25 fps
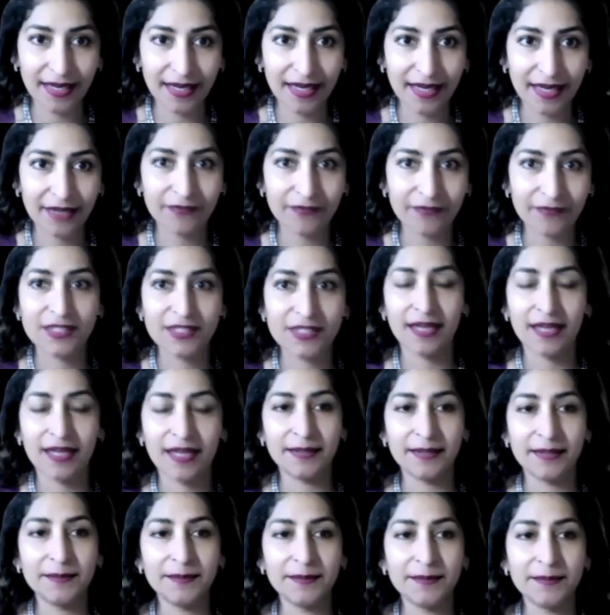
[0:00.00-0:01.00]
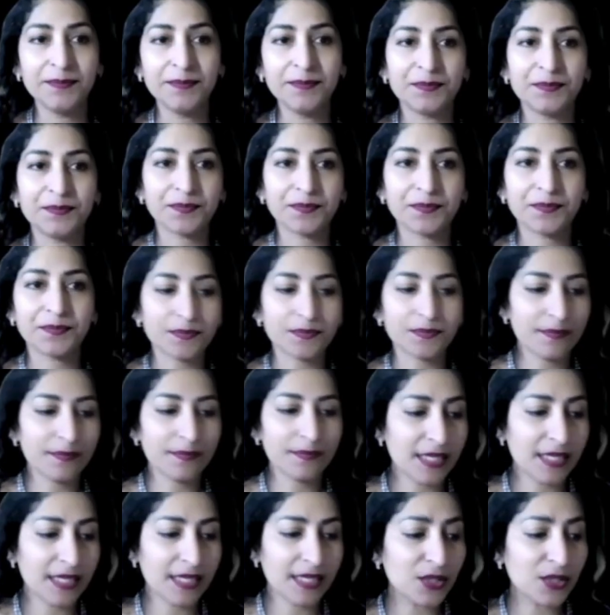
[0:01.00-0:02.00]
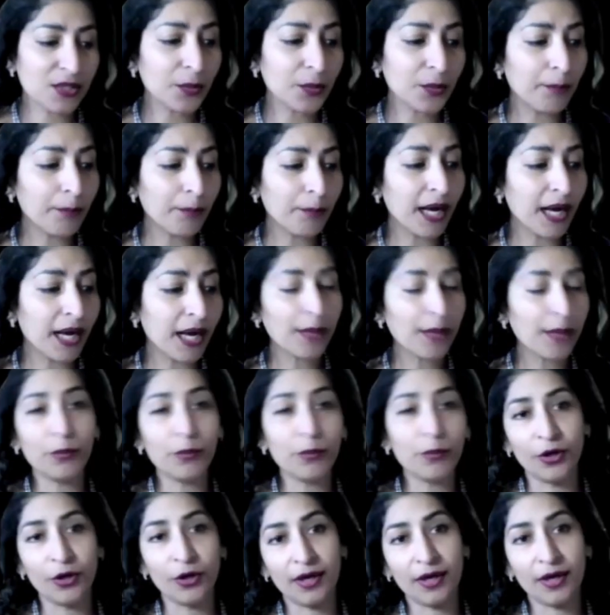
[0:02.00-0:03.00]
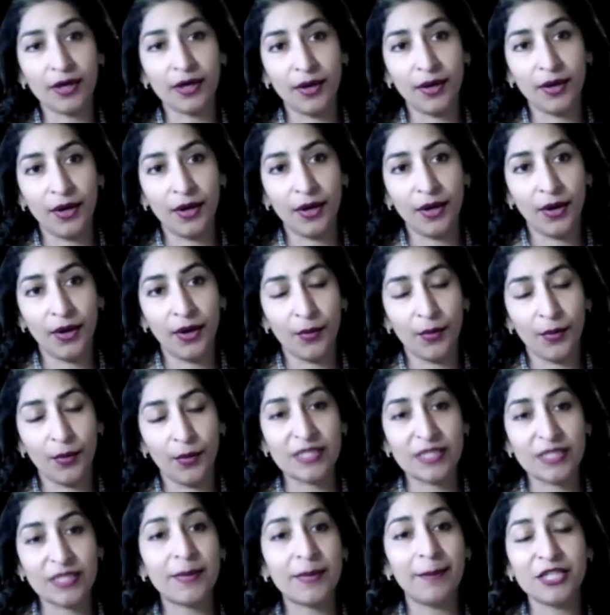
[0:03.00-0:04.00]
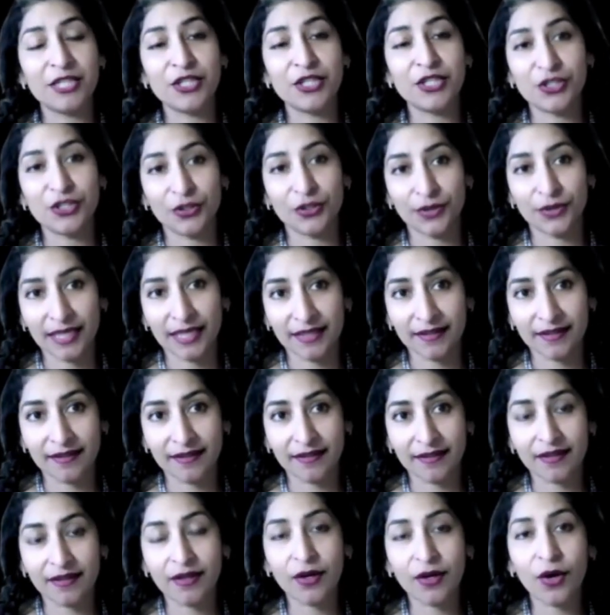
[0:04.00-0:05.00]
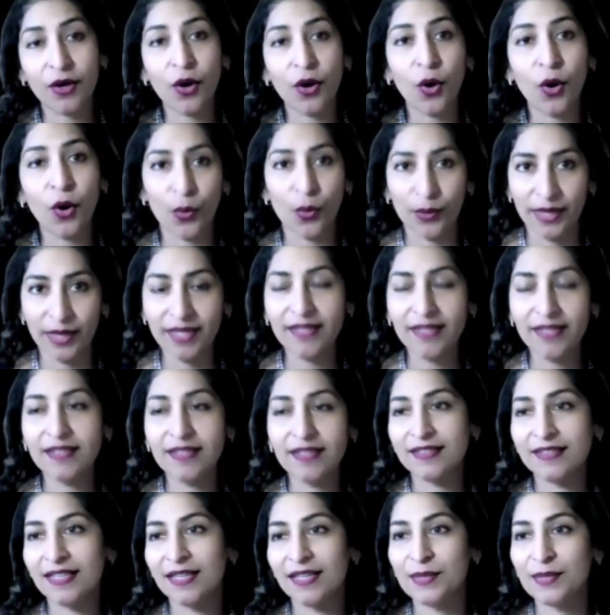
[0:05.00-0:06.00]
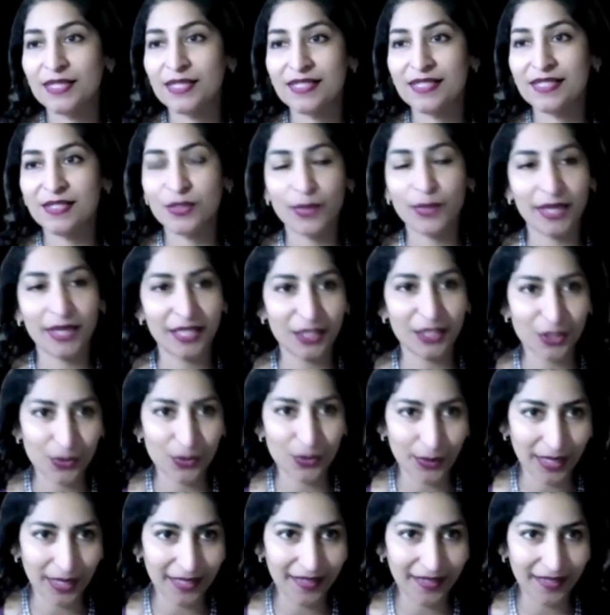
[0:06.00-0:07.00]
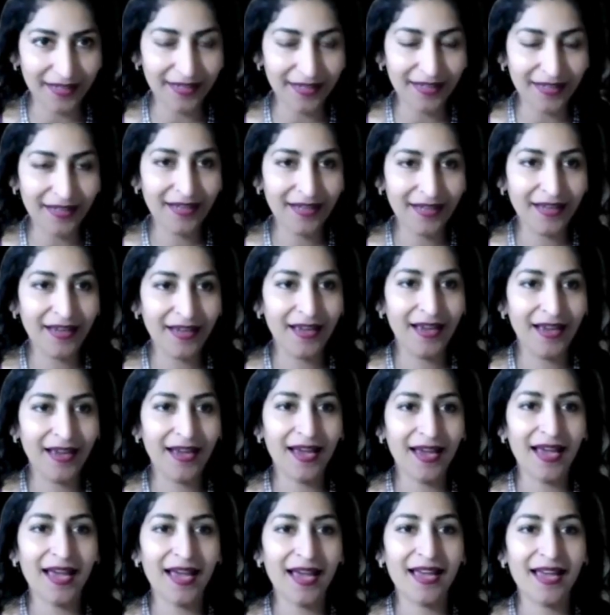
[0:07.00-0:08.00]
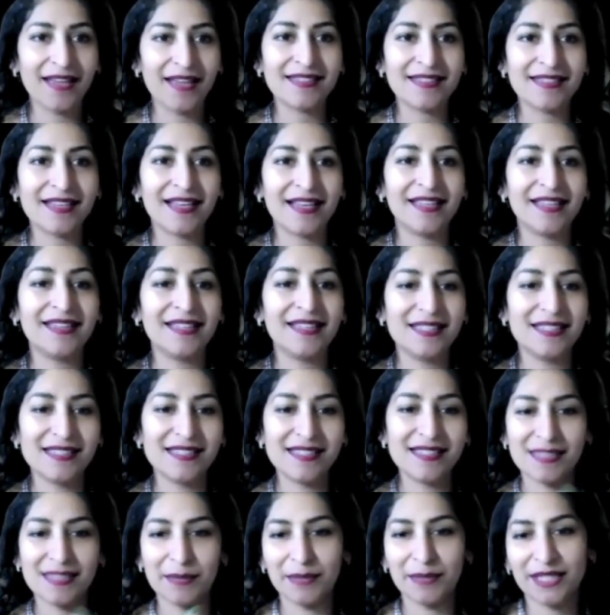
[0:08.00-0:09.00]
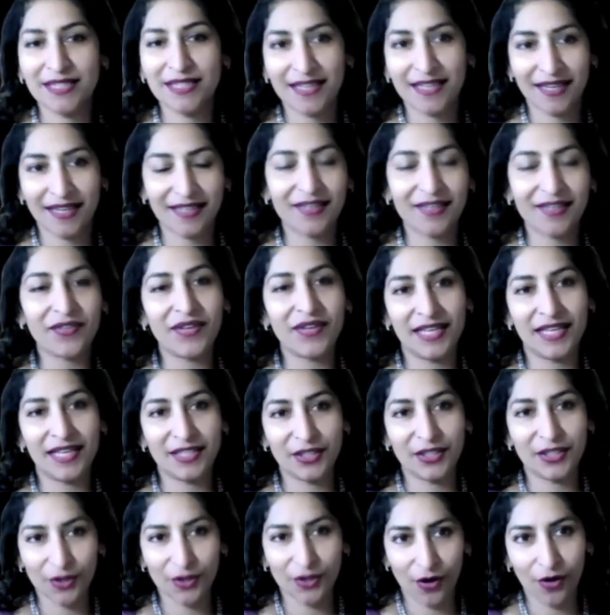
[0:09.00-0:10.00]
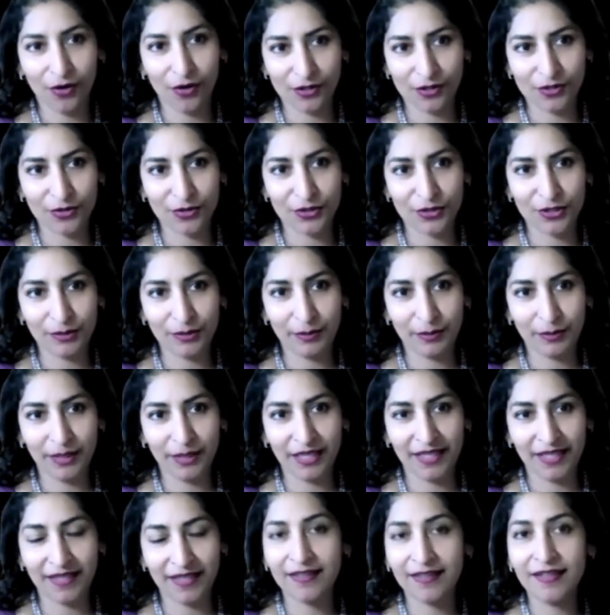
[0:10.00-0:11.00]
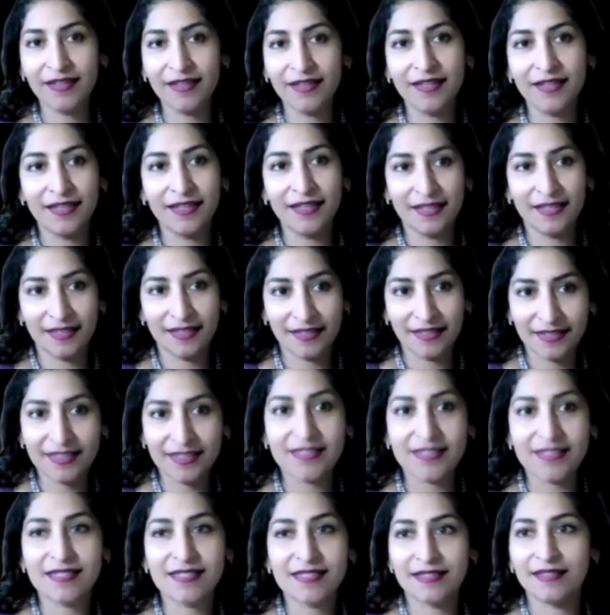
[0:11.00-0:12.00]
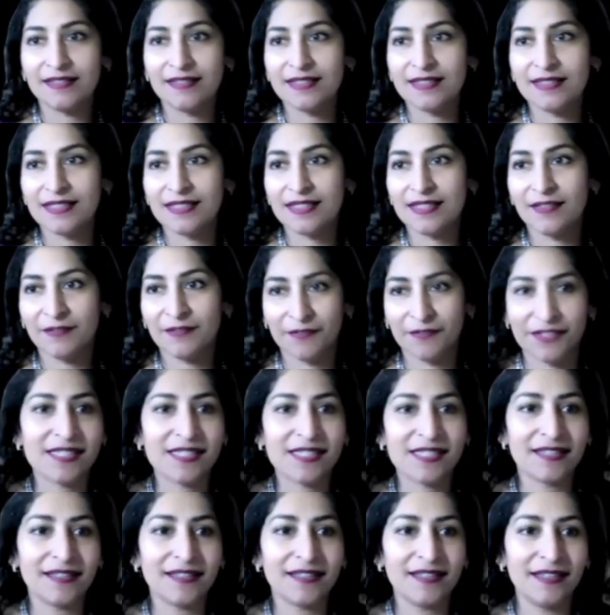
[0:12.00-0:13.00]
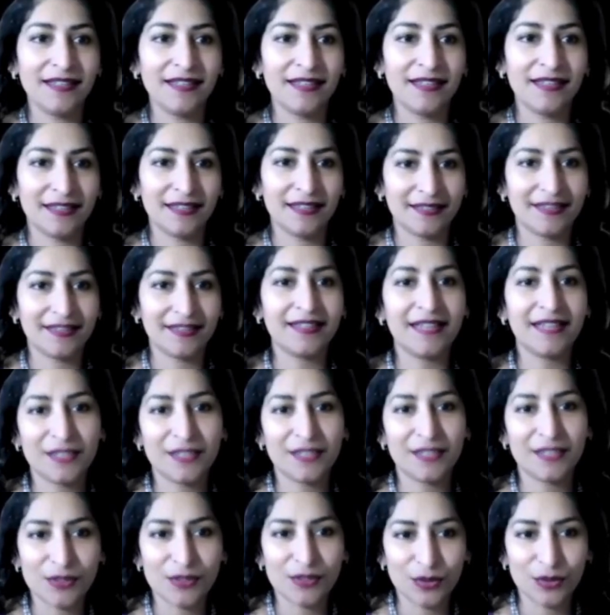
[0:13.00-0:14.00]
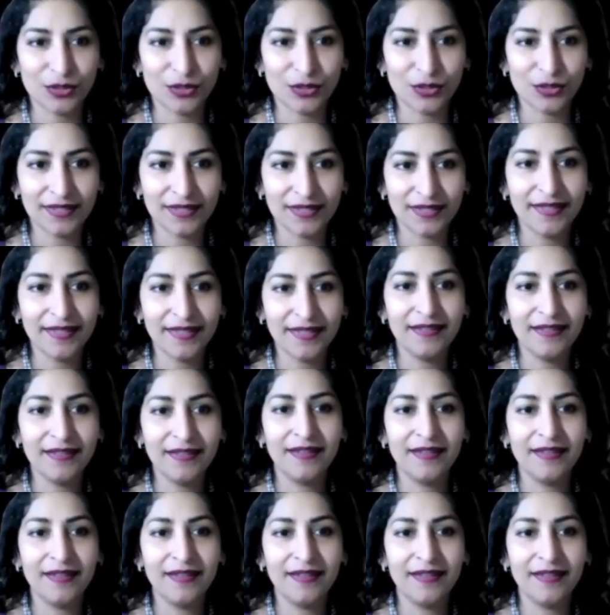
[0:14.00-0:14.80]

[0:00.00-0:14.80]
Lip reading: I have done. So my book was published during COVID. It was in 2020. And this is something that I created on social media. Distance physically and connect socially.